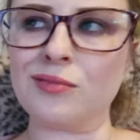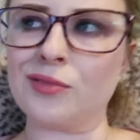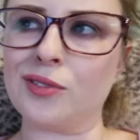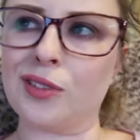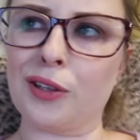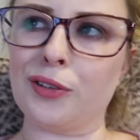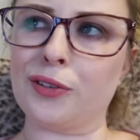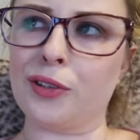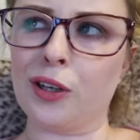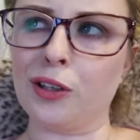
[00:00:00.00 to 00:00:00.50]

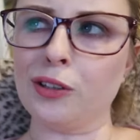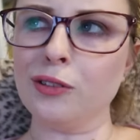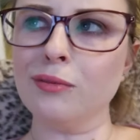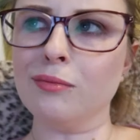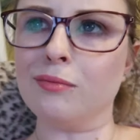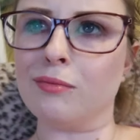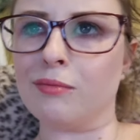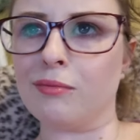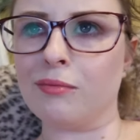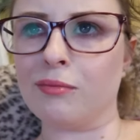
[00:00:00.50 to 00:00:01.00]
don't know,
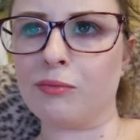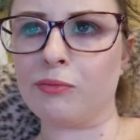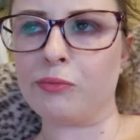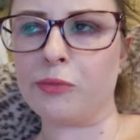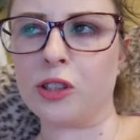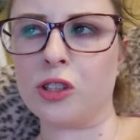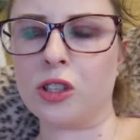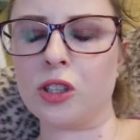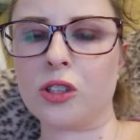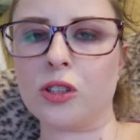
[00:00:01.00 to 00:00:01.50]

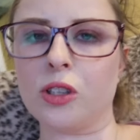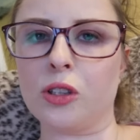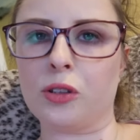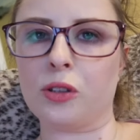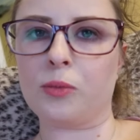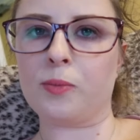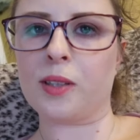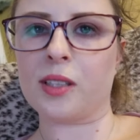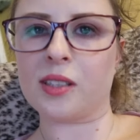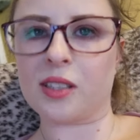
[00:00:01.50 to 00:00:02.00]
you should do
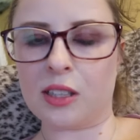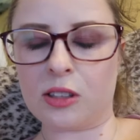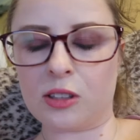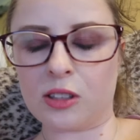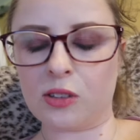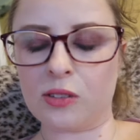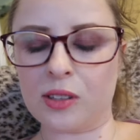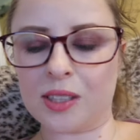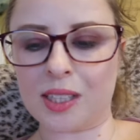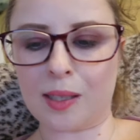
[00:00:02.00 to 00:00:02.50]
because
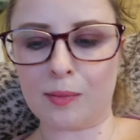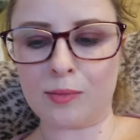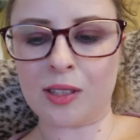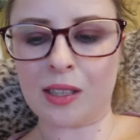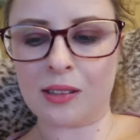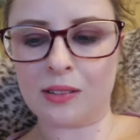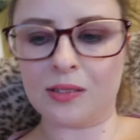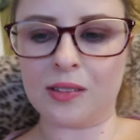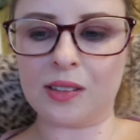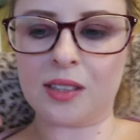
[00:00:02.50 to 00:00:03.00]
it's on the same
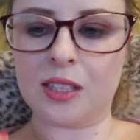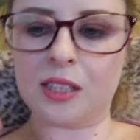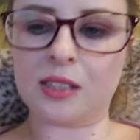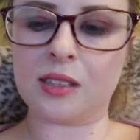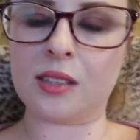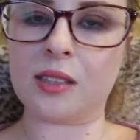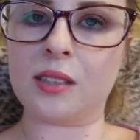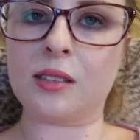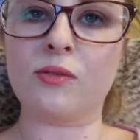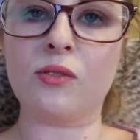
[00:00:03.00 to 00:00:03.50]
channel as this
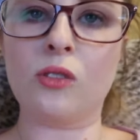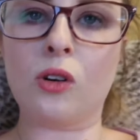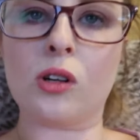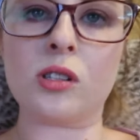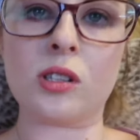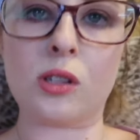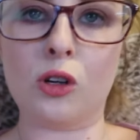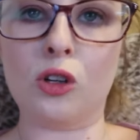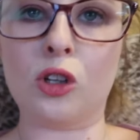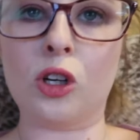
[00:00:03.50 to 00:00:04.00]

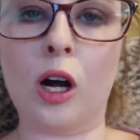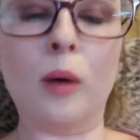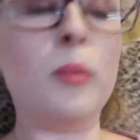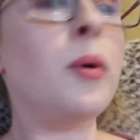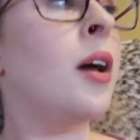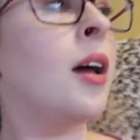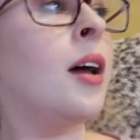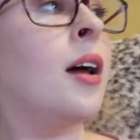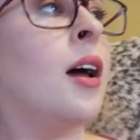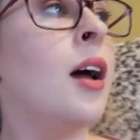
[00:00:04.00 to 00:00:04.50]
vlog's going up.
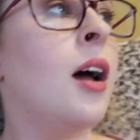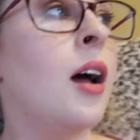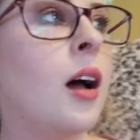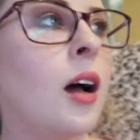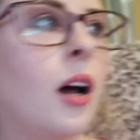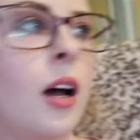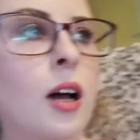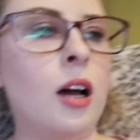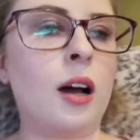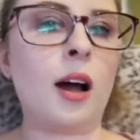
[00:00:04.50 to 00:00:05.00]

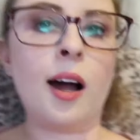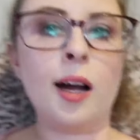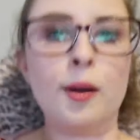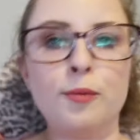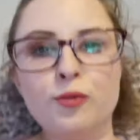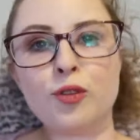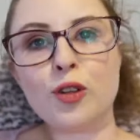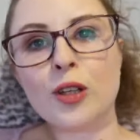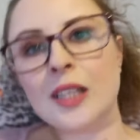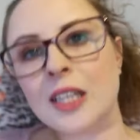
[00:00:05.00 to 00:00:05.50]

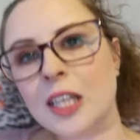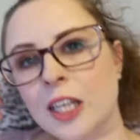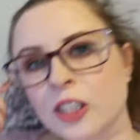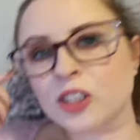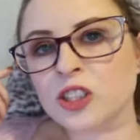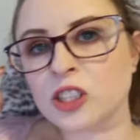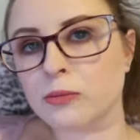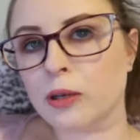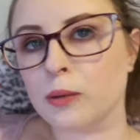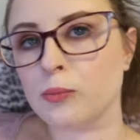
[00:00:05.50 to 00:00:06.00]
I'm really
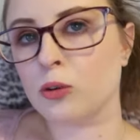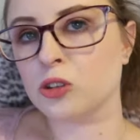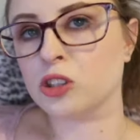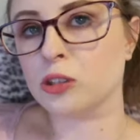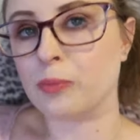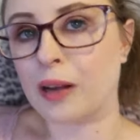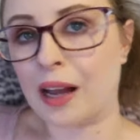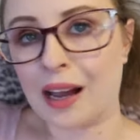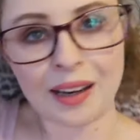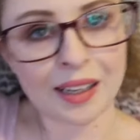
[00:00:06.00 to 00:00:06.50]
into my
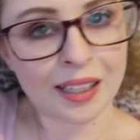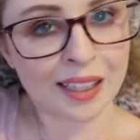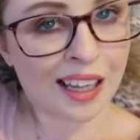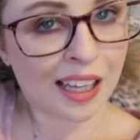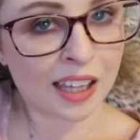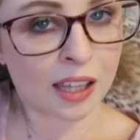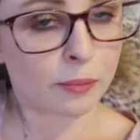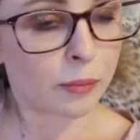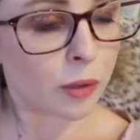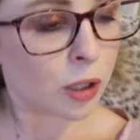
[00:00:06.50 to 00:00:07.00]
project planning
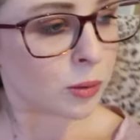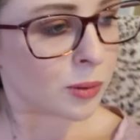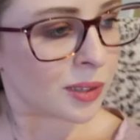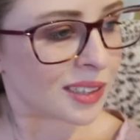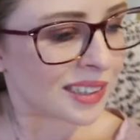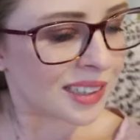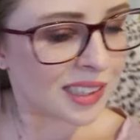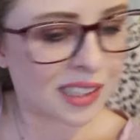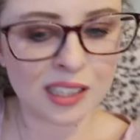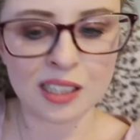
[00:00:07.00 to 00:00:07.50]
at the
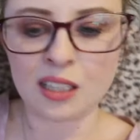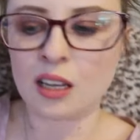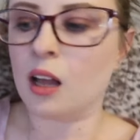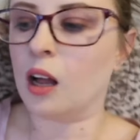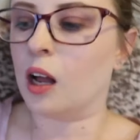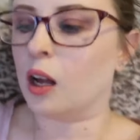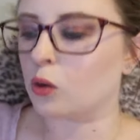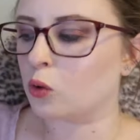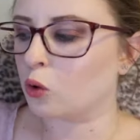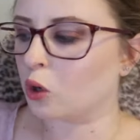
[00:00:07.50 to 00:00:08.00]
moment.
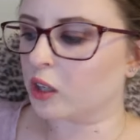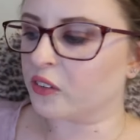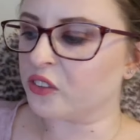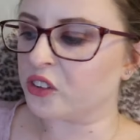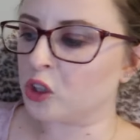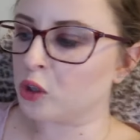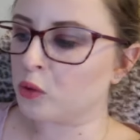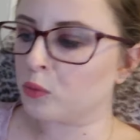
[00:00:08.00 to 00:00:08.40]
I've got a